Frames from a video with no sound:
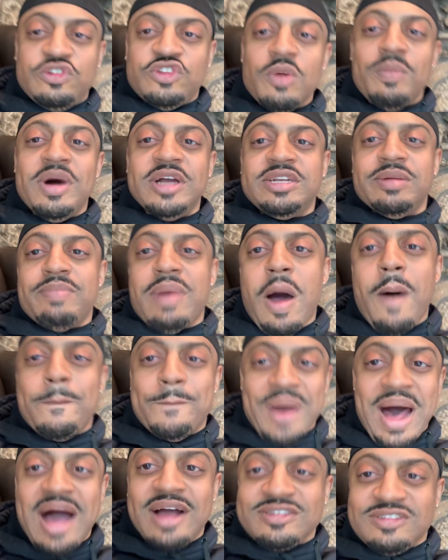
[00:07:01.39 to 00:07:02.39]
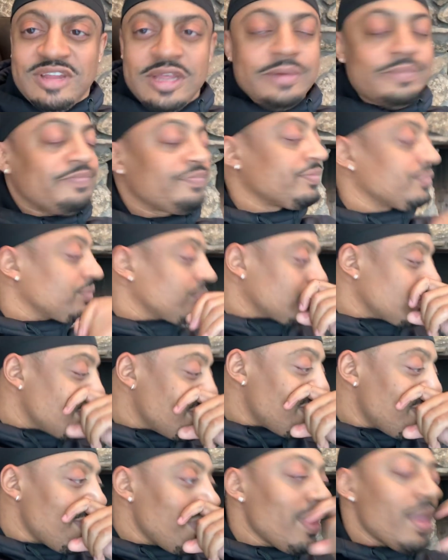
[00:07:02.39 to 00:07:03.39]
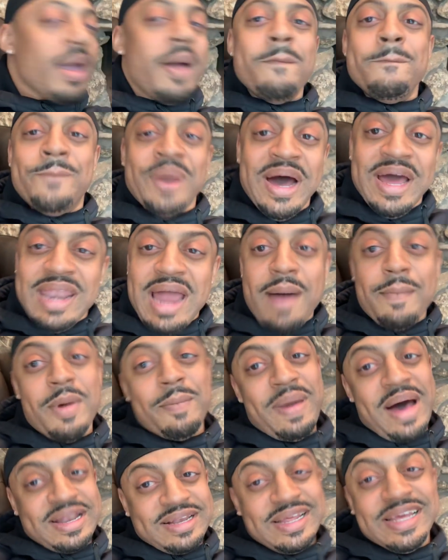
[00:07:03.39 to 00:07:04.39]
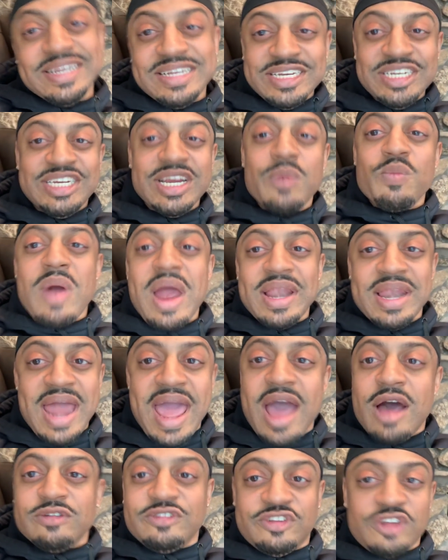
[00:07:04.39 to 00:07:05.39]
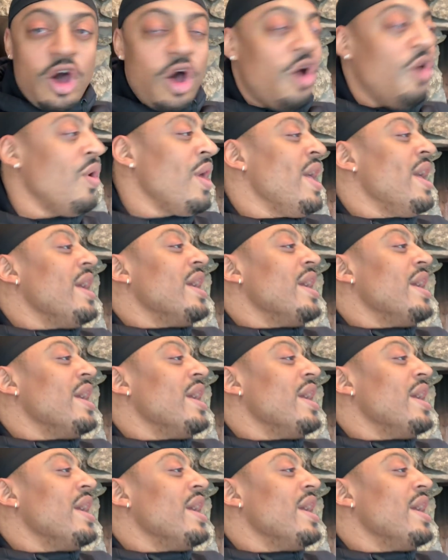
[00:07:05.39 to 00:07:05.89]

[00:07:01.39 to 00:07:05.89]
so much about boxing. But I'm about to hit the gym right now. So,